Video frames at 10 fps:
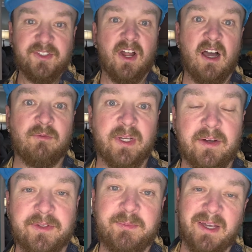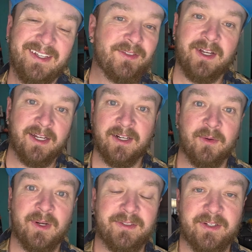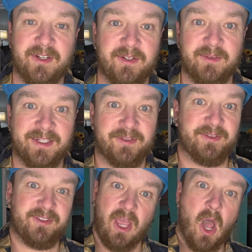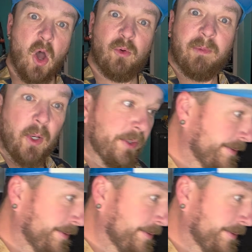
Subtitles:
off, we go to space. Ain't no reason to do this over.